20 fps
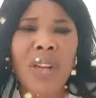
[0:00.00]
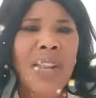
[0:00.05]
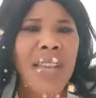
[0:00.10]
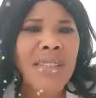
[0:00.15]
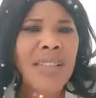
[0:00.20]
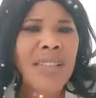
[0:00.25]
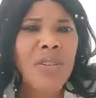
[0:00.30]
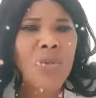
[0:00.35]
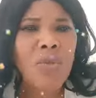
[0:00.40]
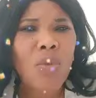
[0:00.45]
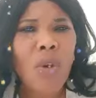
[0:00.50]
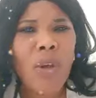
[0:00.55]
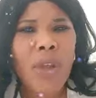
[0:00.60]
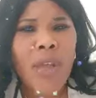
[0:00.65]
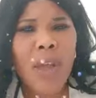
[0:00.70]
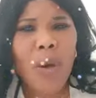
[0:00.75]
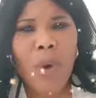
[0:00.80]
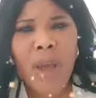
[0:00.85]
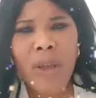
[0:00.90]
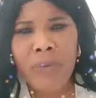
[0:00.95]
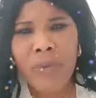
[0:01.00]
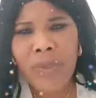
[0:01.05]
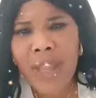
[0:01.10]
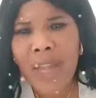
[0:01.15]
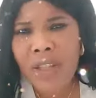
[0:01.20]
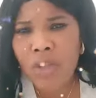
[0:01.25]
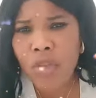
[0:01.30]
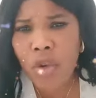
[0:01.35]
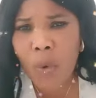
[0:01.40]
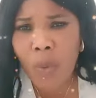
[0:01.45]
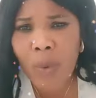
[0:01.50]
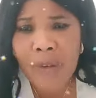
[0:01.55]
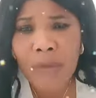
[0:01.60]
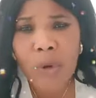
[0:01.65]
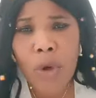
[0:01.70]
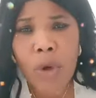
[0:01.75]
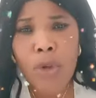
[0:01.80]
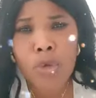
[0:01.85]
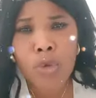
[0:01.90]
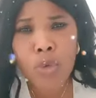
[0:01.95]
Let's say you not get wife, that's your wife.
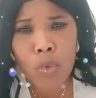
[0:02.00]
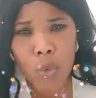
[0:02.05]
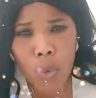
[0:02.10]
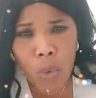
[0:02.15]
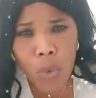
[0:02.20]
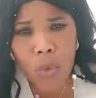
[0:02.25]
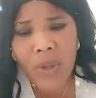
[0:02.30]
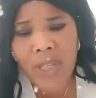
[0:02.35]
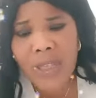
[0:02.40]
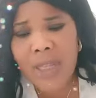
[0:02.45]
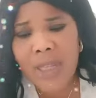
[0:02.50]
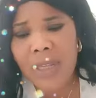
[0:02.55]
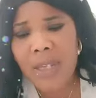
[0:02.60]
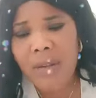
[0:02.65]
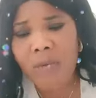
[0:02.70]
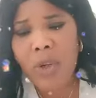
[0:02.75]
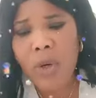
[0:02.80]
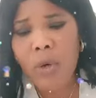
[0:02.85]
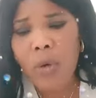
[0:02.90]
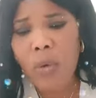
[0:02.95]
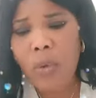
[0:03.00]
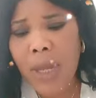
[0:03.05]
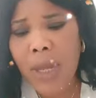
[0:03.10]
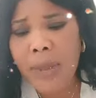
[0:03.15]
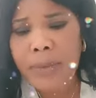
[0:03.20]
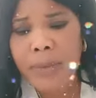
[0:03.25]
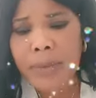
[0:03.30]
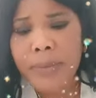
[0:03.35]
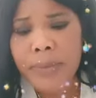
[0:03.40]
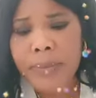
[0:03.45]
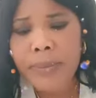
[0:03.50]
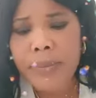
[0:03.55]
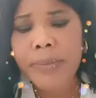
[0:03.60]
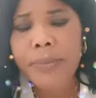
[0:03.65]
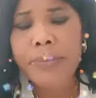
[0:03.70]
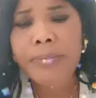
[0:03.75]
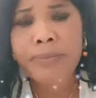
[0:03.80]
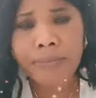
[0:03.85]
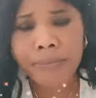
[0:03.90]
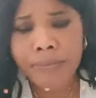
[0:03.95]
Oh soon go then we know what.
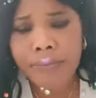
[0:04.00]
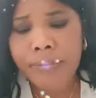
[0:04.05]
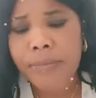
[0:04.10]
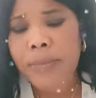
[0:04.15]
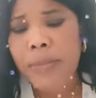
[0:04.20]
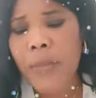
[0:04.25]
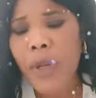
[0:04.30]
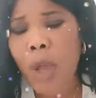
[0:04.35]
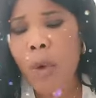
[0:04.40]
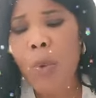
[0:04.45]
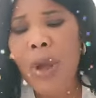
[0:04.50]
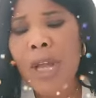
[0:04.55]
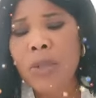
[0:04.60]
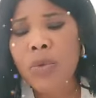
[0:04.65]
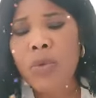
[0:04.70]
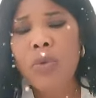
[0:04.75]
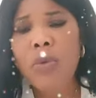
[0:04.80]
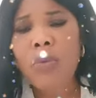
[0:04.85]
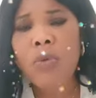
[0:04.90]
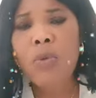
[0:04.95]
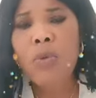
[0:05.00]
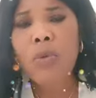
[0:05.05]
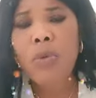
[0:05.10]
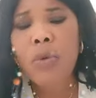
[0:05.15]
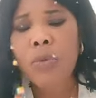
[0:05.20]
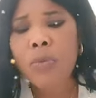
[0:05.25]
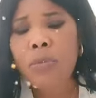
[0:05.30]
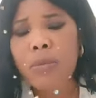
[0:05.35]
Oh soon go.